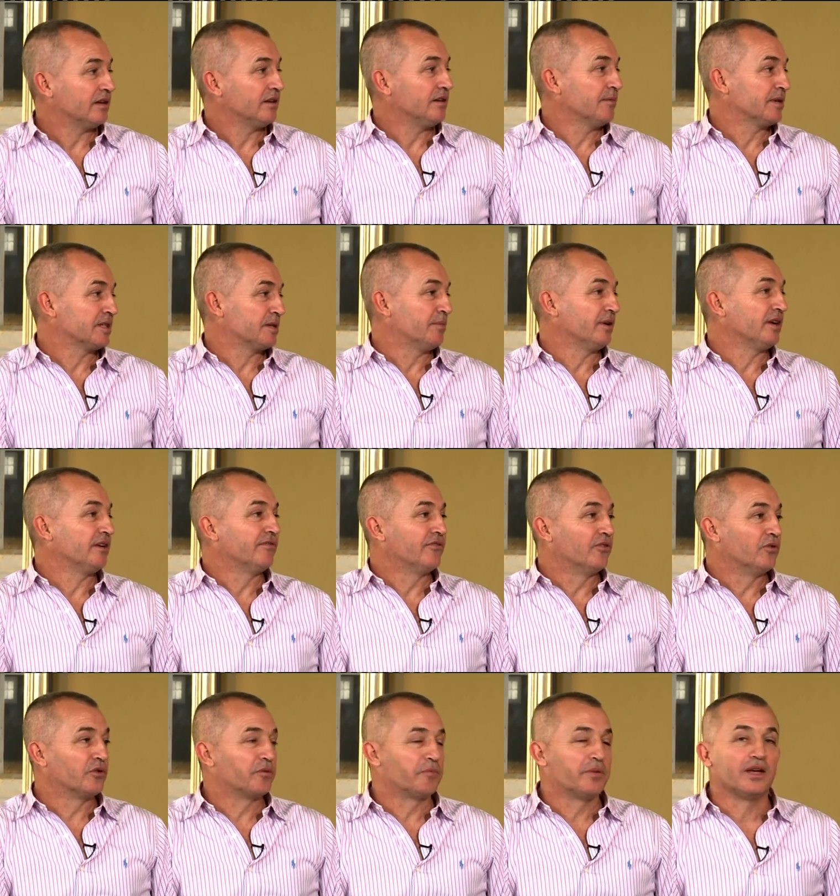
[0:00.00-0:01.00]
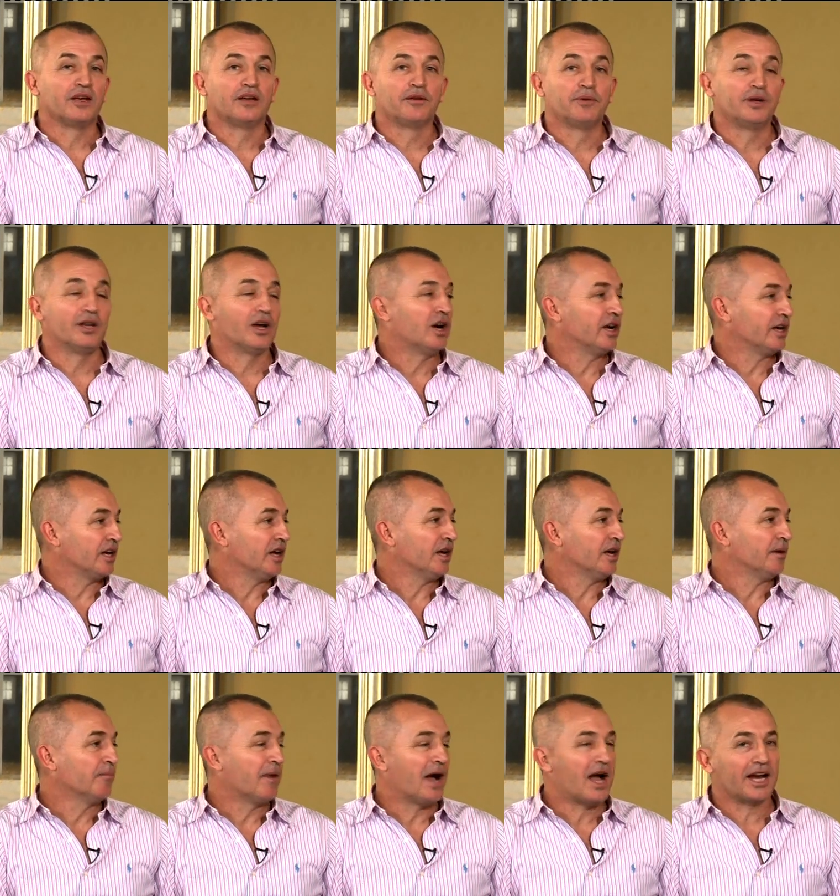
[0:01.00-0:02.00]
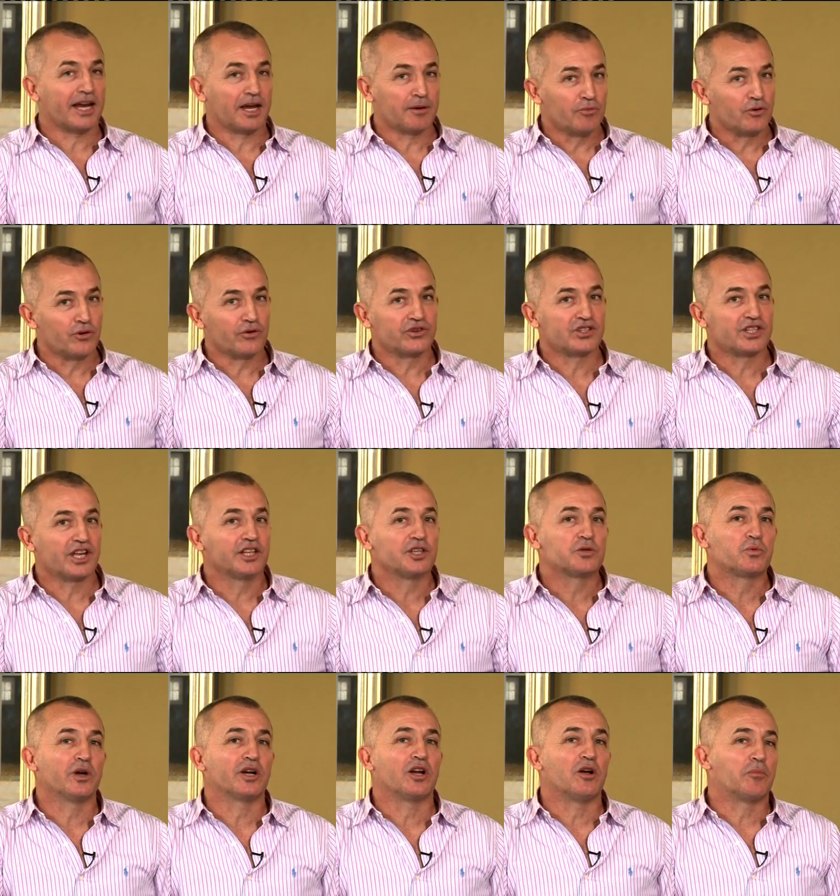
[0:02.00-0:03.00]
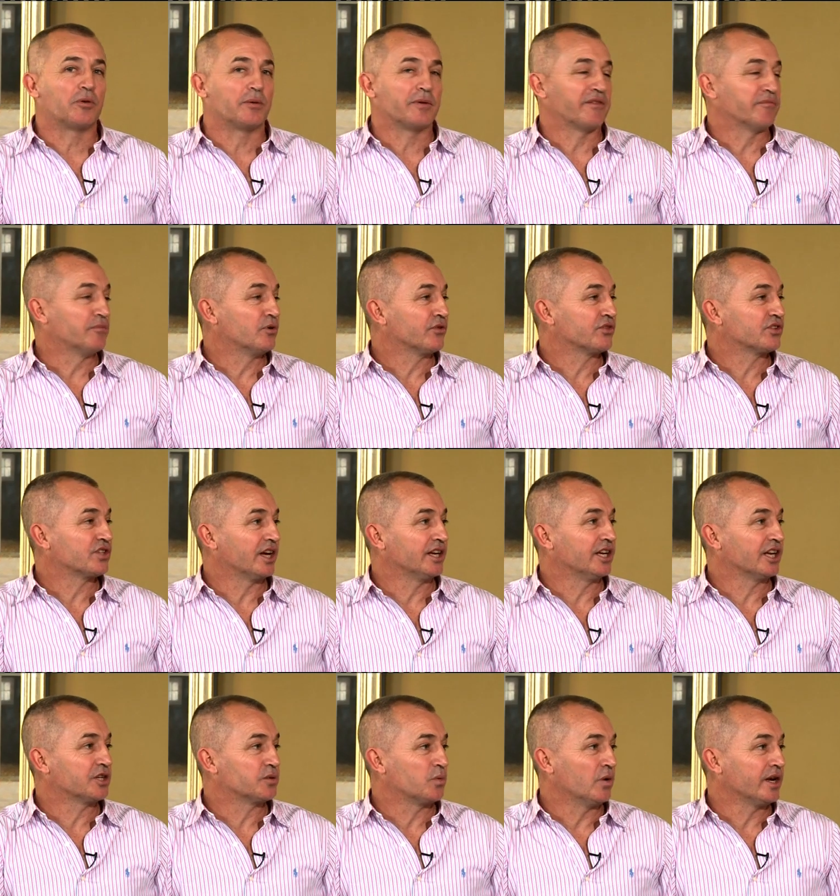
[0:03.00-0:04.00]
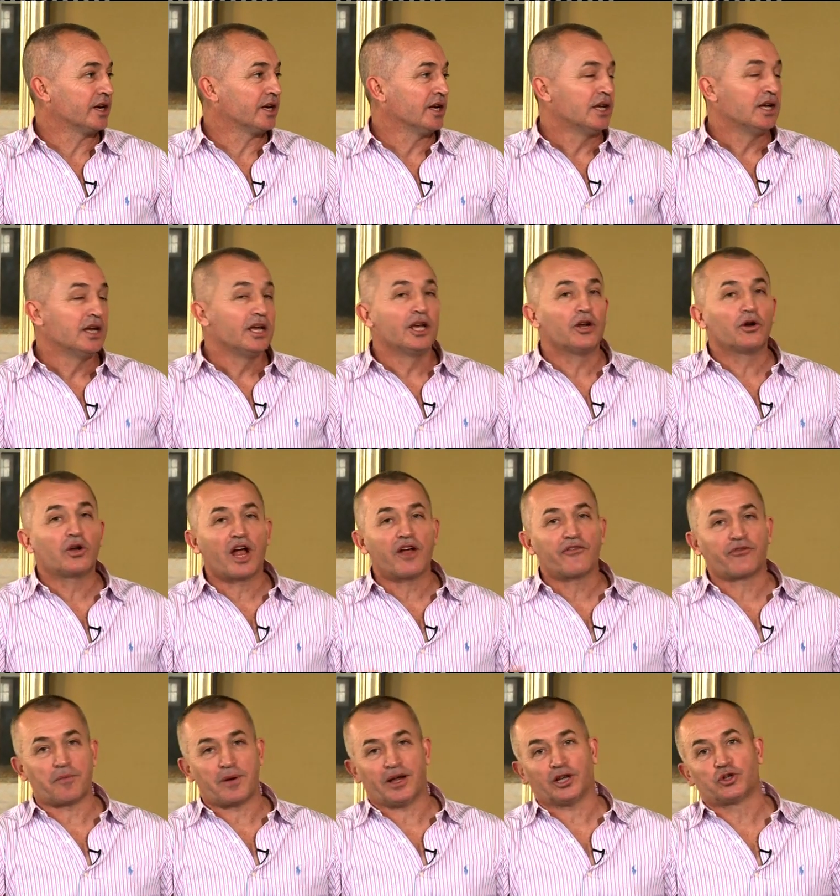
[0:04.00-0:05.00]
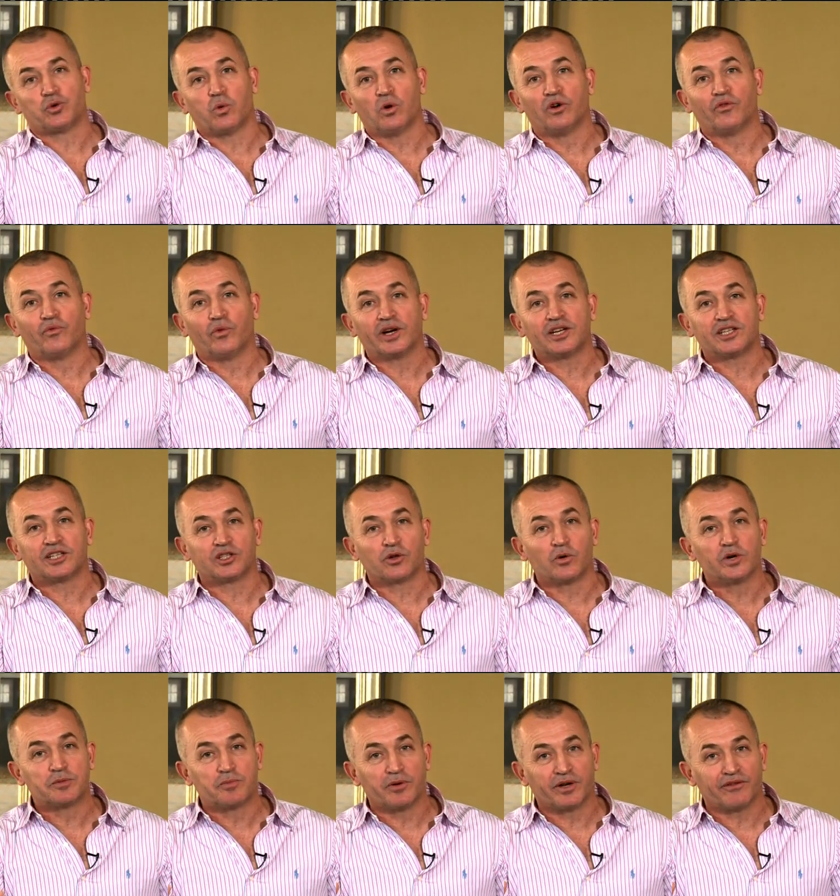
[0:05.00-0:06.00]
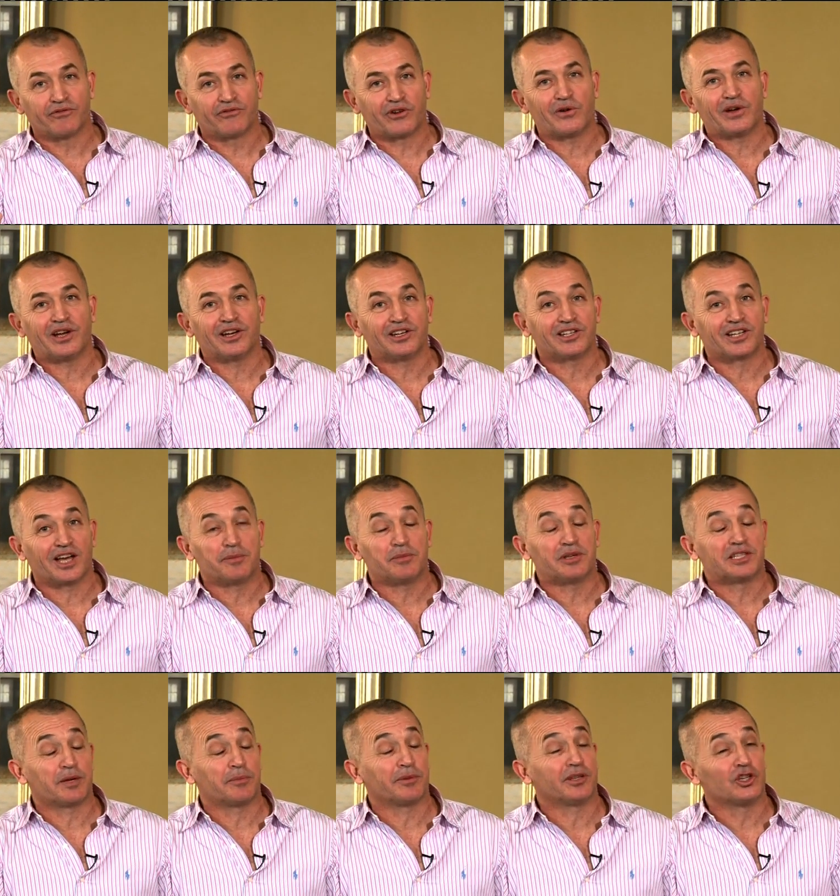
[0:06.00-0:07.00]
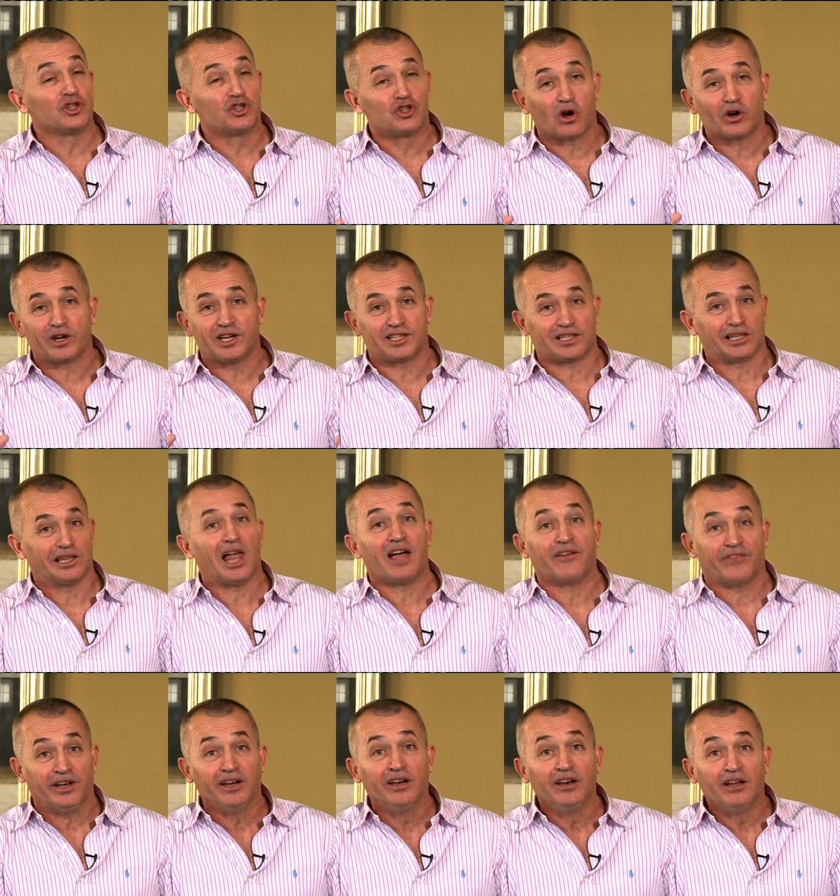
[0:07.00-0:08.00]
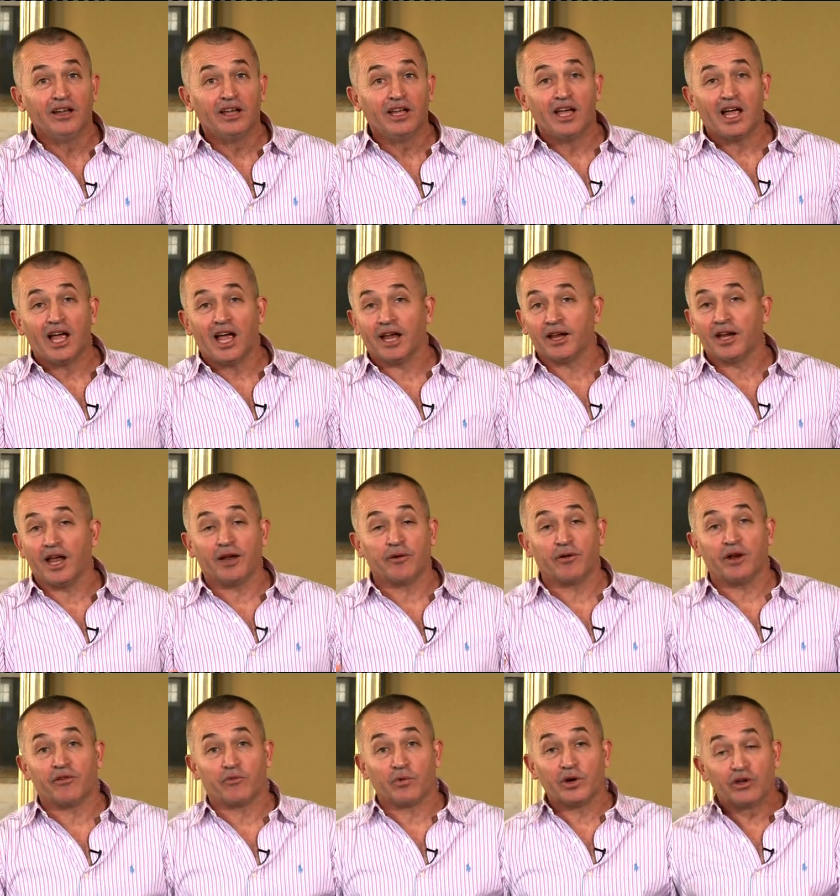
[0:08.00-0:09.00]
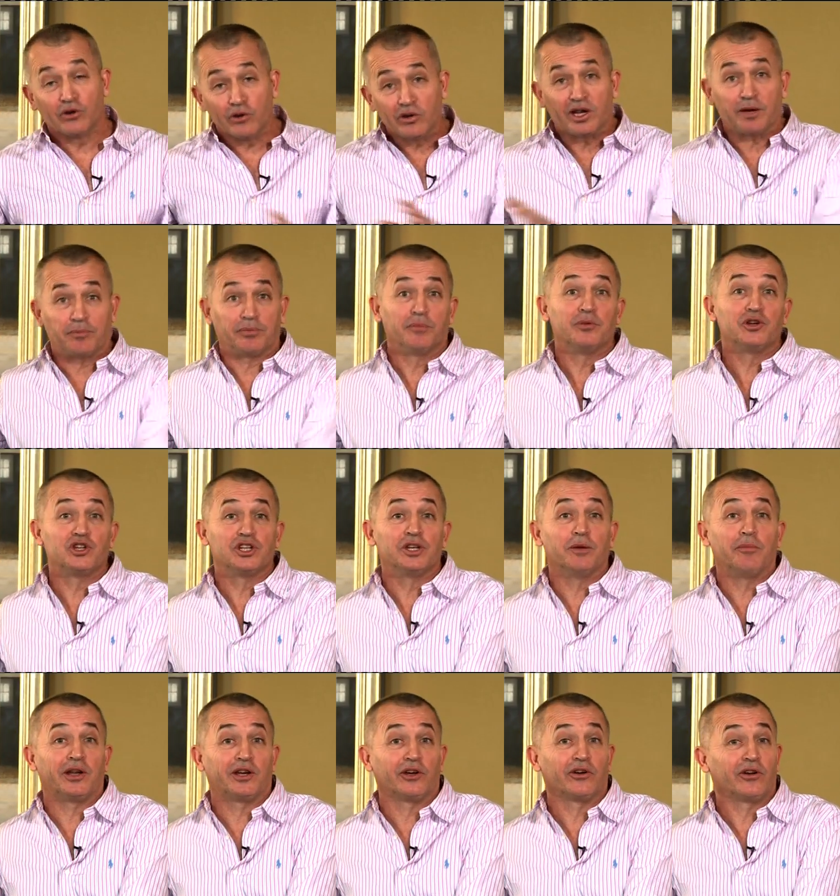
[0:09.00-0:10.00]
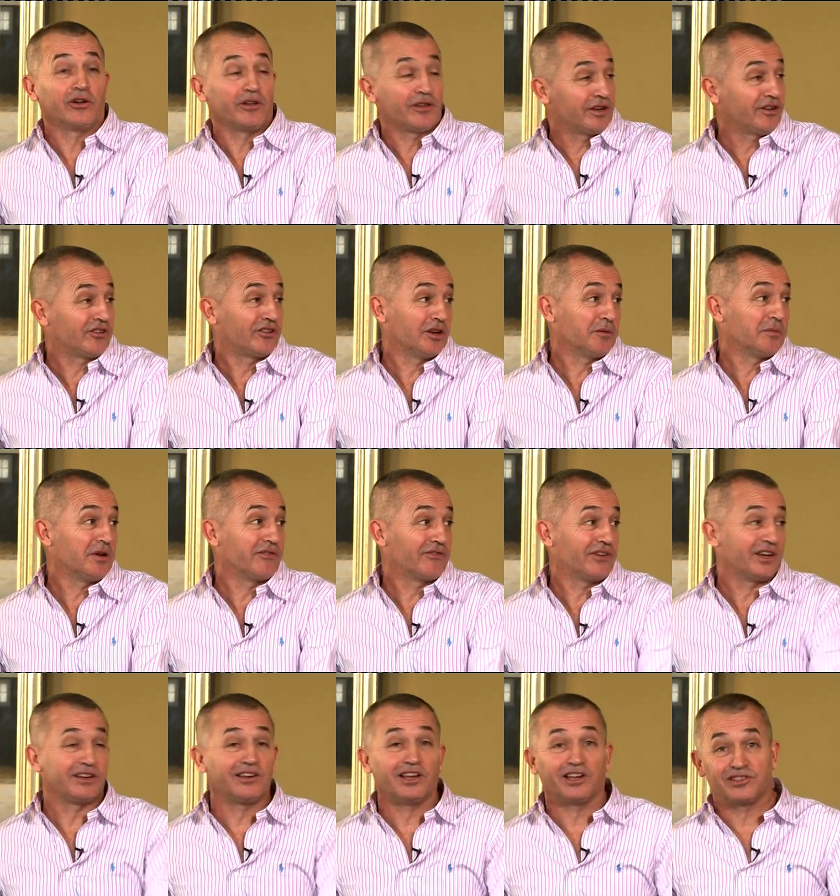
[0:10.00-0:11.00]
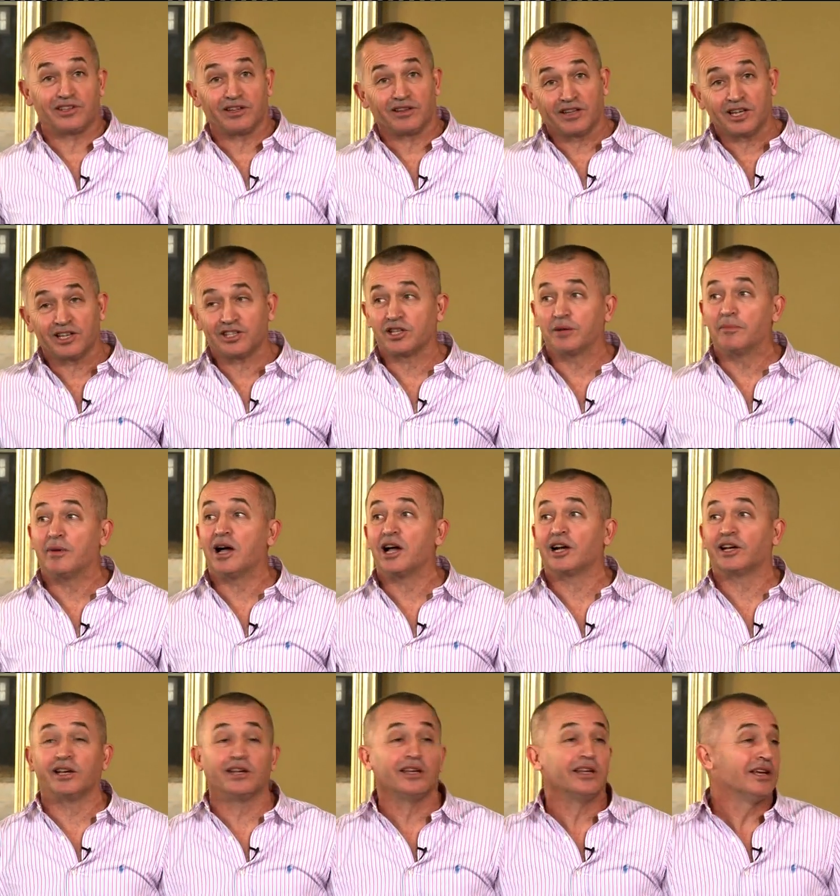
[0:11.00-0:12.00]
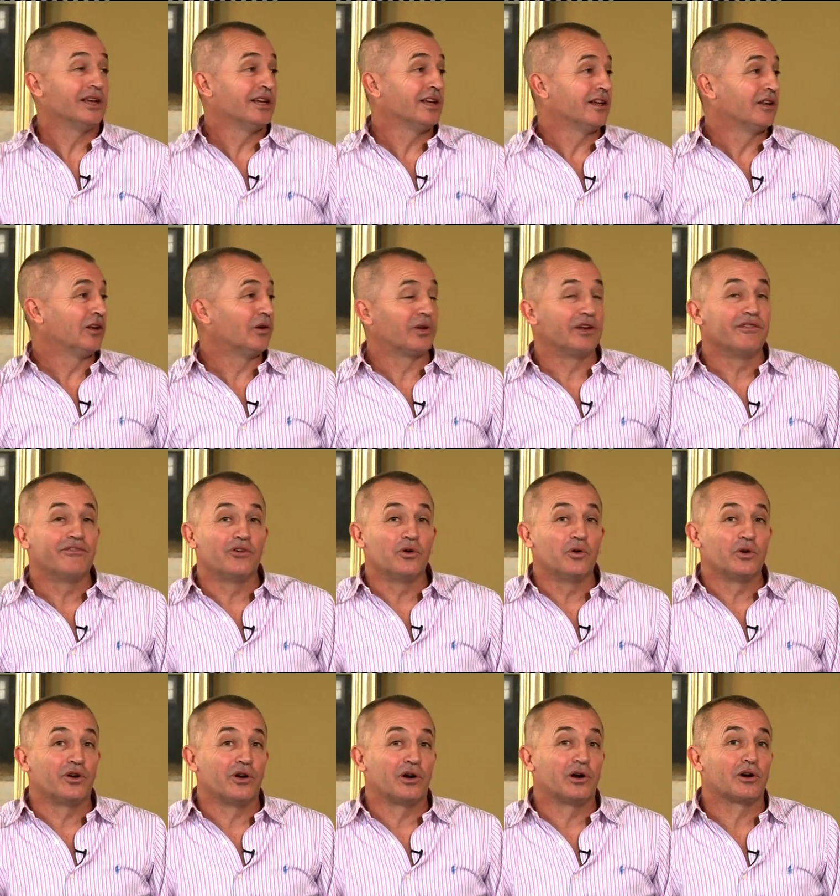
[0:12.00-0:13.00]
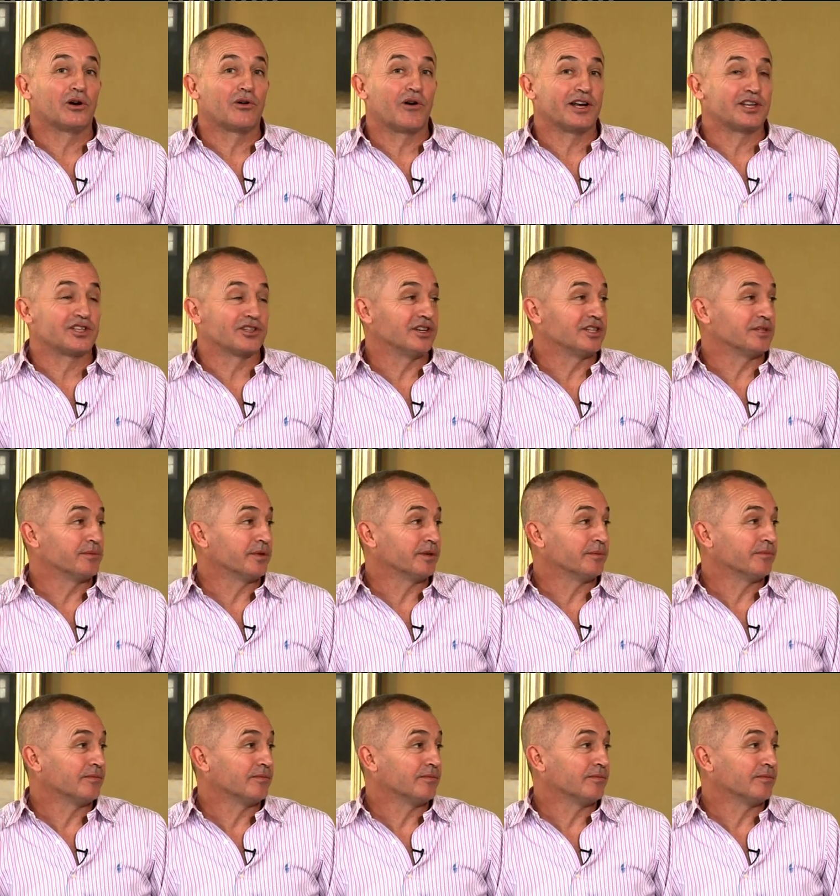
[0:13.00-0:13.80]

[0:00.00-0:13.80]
He must have been 4th pick. But yeah, Mark had more of a say this week. I'll probably have more of a say next week. It'll go for about 12 weeks. It's always been a very entertaining segment. The jockeys love it. And if we do get permission to bet on it, I think it's going to be a fantastic. That's the market. Looking forward to a great season with them.